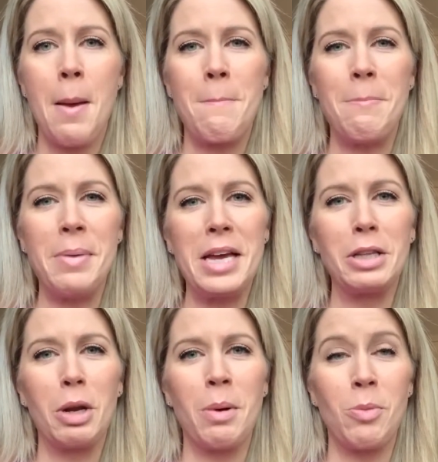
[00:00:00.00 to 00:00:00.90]
be a
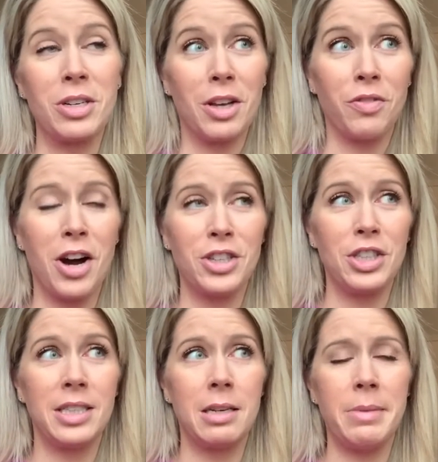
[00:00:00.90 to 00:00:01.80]
little bit more
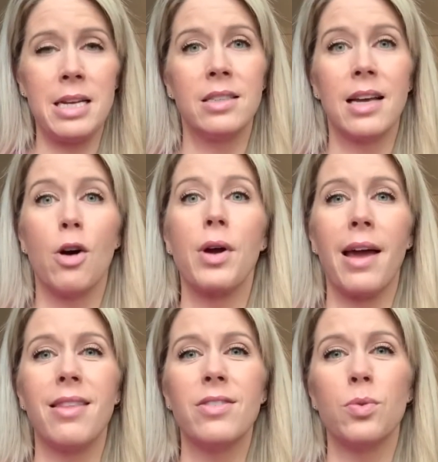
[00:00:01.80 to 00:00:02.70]
self-conscious to me and say, okay,
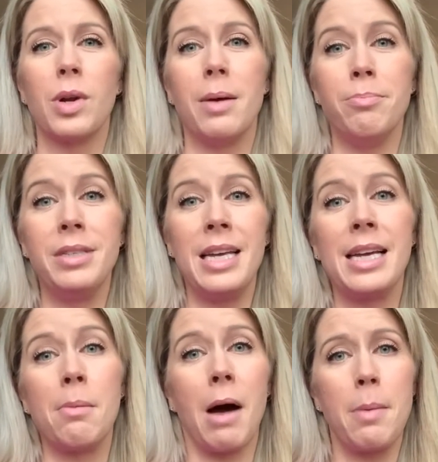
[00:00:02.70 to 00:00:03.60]
this is what I'm seeing
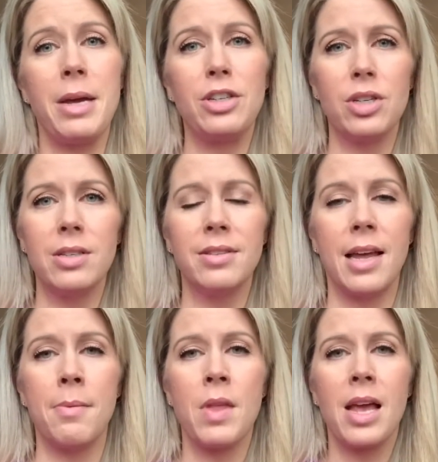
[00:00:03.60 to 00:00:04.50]
in my patients
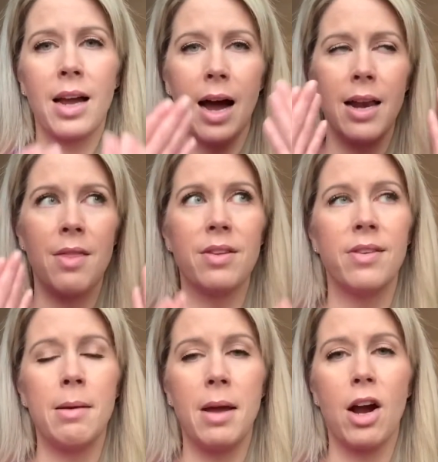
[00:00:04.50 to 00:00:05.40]
and kind of in the
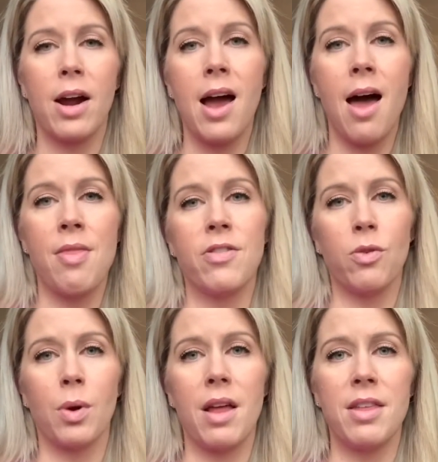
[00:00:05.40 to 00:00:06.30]
same area. And this is
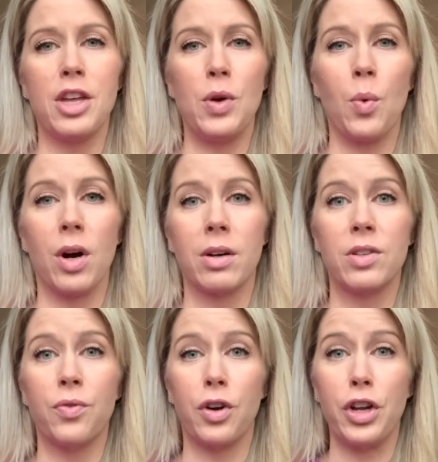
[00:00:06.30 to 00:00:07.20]
what I think works
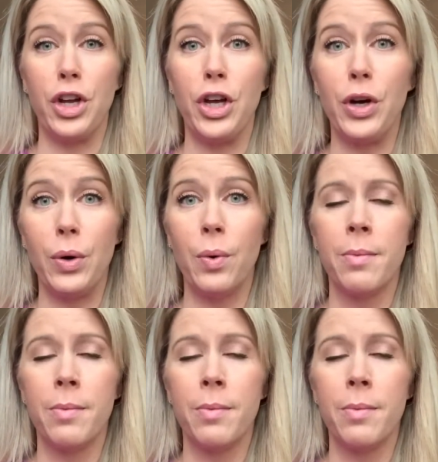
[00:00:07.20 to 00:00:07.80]
for you.